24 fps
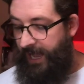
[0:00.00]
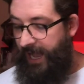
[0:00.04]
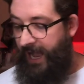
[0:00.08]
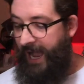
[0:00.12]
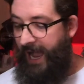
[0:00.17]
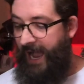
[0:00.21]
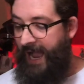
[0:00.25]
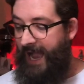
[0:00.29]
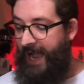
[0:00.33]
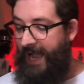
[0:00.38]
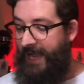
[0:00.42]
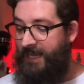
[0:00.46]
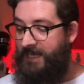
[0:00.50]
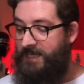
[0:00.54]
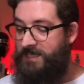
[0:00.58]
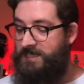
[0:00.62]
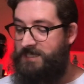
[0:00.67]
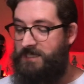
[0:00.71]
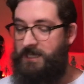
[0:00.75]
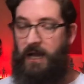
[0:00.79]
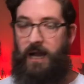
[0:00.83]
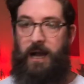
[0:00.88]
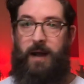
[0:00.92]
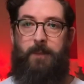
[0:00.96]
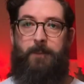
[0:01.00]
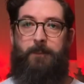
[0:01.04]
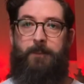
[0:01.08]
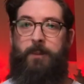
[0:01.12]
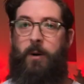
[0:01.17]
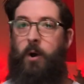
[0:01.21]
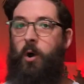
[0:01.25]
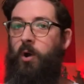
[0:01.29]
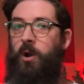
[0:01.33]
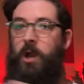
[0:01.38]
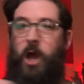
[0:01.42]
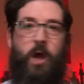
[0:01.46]
And
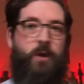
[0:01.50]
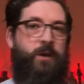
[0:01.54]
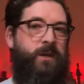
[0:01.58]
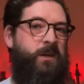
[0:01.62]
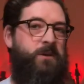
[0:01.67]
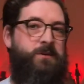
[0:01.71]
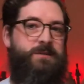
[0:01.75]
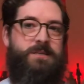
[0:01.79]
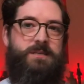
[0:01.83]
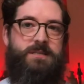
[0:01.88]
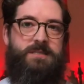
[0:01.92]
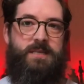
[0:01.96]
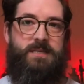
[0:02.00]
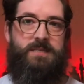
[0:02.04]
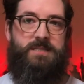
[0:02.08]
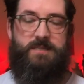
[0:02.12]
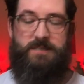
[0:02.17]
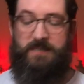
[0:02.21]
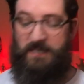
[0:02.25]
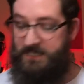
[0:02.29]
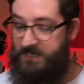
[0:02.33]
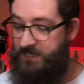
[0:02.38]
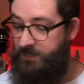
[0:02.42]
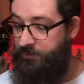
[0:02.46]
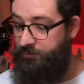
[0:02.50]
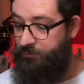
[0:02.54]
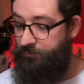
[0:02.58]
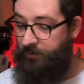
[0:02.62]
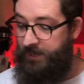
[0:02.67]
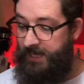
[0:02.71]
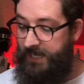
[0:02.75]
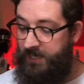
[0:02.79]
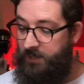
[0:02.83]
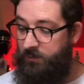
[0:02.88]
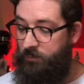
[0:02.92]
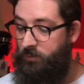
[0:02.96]
Paul only uses this
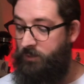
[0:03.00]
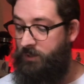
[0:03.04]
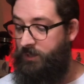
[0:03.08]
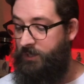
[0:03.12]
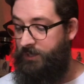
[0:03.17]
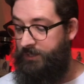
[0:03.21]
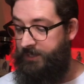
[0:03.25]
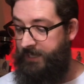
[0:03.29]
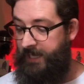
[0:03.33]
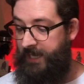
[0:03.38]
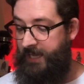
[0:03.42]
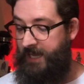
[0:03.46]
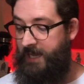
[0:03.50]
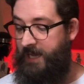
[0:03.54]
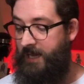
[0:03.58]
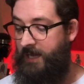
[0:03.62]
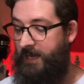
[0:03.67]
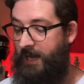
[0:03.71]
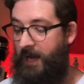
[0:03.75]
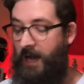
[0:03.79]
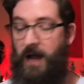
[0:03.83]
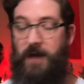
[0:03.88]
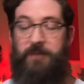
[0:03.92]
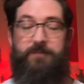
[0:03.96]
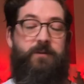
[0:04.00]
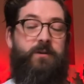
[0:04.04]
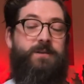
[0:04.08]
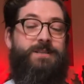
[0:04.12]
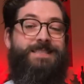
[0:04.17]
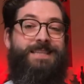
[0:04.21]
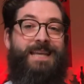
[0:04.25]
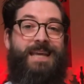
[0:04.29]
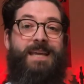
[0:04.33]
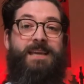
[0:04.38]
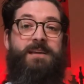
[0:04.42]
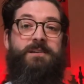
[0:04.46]
Greek word here for
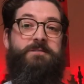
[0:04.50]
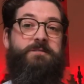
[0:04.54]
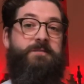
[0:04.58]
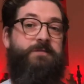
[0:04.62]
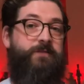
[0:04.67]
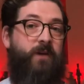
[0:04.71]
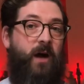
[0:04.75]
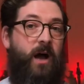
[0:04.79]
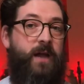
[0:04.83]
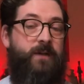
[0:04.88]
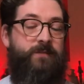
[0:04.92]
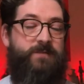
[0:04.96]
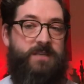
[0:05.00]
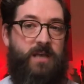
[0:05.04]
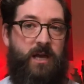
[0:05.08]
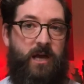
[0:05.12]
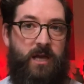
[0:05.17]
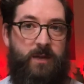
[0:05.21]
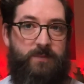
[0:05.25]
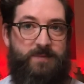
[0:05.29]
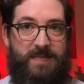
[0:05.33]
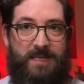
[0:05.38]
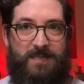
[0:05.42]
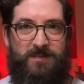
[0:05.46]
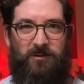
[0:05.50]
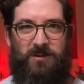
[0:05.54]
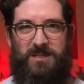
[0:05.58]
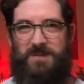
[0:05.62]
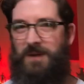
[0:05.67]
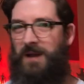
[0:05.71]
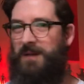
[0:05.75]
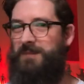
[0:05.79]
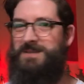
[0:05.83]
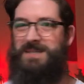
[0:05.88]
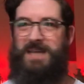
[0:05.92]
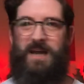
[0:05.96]
deacon 5 times. He talks
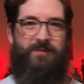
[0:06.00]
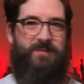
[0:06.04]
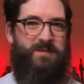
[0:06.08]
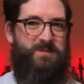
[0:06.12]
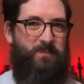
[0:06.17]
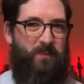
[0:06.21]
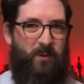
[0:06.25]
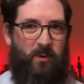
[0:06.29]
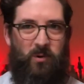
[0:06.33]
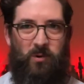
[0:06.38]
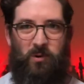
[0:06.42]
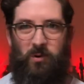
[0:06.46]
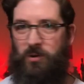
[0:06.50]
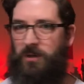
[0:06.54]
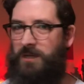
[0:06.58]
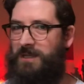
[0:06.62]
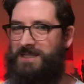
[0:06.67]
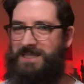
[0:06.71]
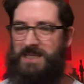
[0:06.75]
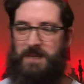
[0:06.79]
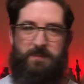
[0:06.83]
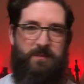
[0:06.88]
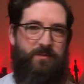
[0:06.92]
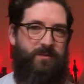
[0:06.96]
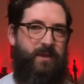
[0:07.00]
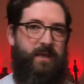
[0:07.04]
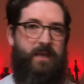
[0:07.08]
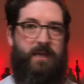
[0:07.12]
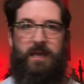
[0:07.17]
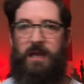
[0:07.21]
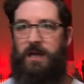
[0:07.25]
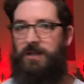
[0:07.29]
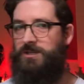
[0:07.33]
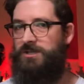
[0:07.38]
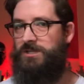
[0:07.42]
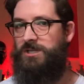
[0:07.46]
about himself as Paul and
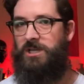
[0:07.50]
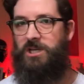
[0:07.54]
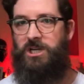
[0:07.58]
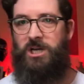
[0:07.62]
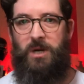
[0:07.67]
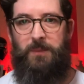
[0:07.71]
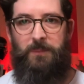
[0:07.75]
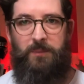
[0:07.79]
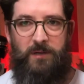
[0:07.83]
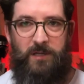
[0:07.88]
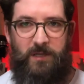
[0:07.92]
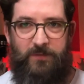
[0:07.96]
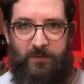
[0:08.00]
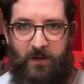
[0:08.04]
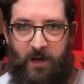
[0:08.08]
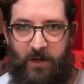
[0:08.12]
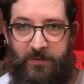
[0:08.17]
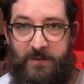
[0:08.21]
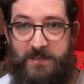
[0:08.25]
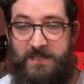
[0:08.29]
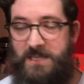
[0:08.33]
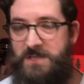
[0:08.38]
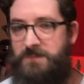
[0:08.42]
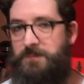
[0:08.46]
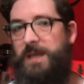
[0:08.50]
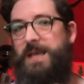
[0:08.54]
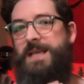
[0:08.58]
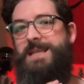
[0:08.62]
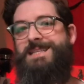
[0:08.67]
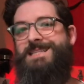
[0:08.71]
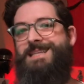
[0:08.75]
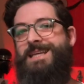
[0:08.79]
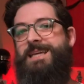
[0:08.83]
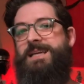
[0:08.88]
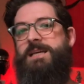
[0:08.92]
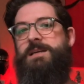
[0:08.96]
Timothy and just a couple of others as
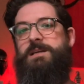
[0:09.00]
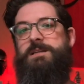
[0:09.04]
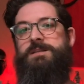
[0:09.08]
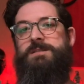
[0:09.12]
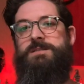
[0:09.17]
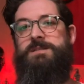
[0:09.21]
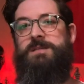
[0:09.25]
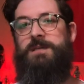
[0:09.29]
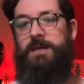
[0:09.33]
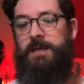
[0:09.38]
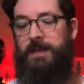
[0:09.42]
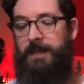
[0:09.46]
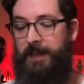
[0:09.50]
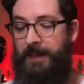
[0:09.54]
being deacons.